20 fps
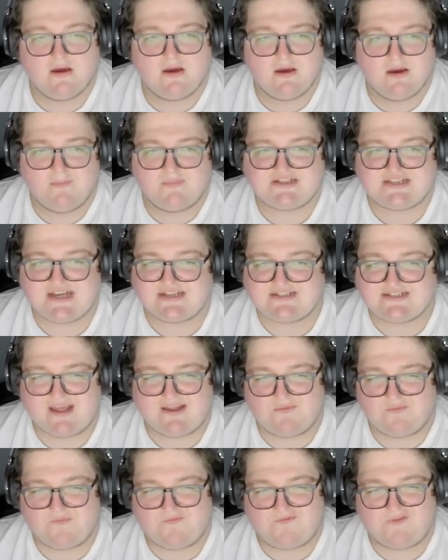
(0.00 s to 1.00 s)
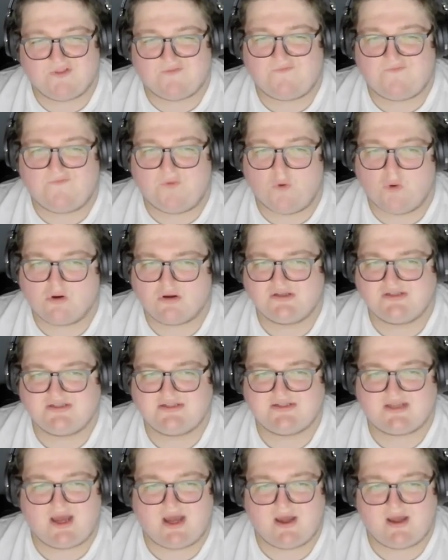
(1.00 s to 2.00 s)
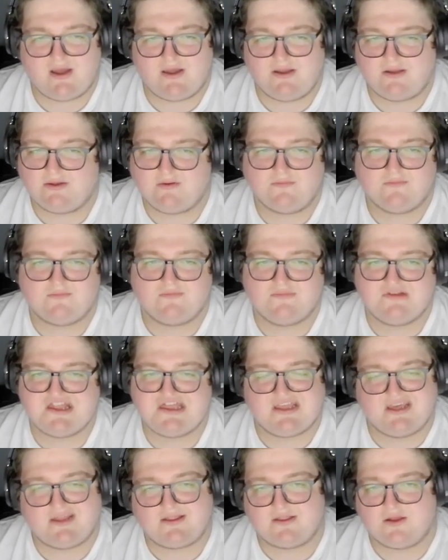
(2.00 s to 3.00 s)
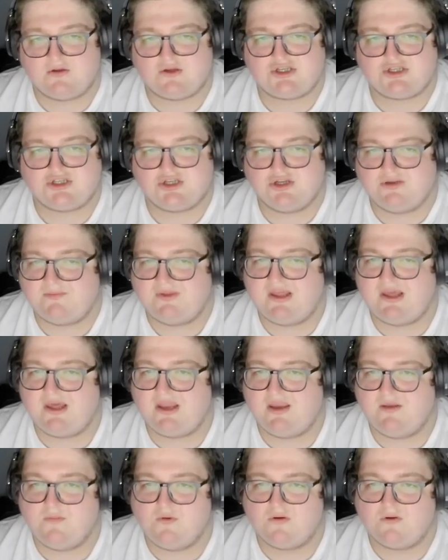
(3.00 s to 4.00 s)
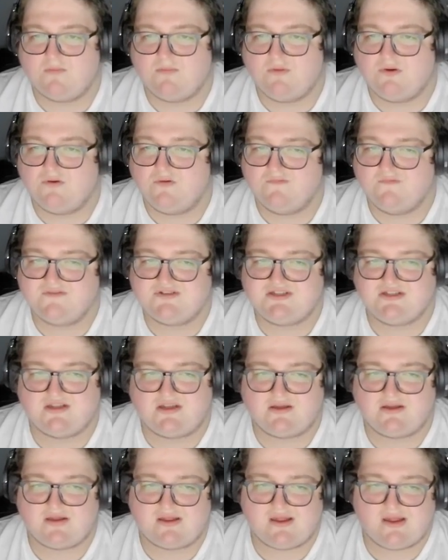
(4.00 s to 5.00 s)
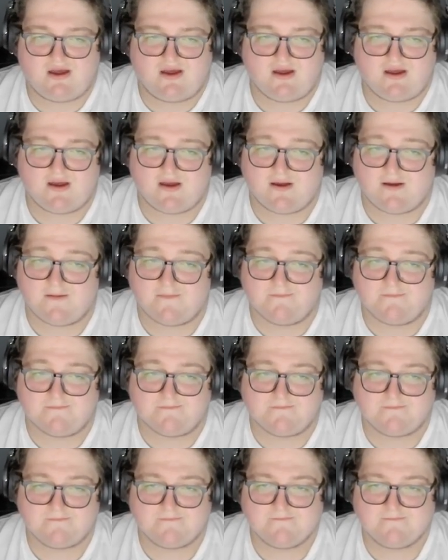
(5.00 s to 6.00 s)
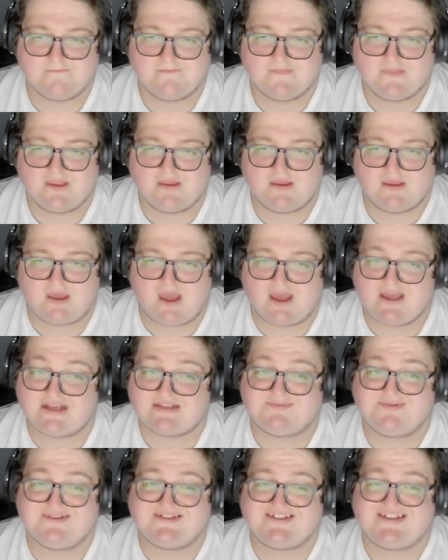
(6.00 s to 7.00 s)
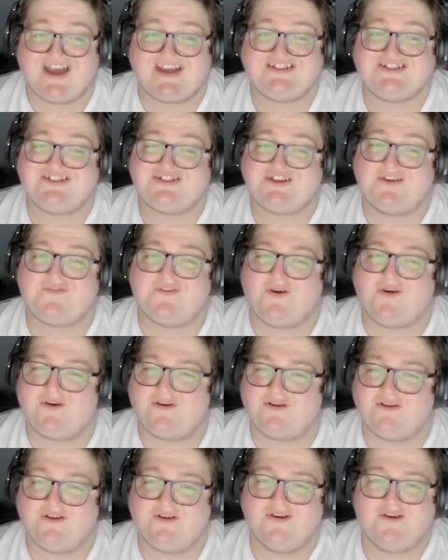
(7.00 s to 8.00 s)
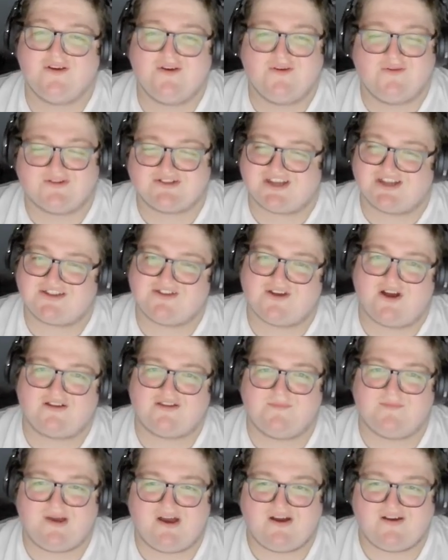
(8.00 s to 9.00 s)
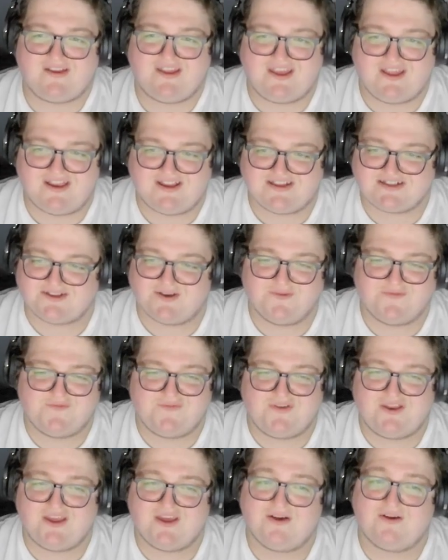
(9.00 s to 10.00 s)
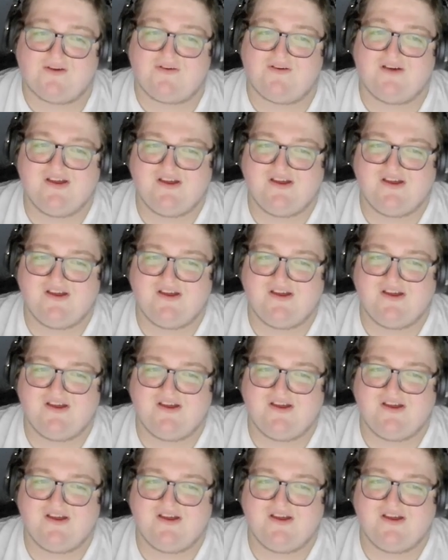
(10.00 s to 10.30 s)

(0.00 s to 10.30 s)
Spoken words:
Besides that, for the forwards, I don't think there should be any more moves. I guess besides Jeff Carter, which I talked about in his own video,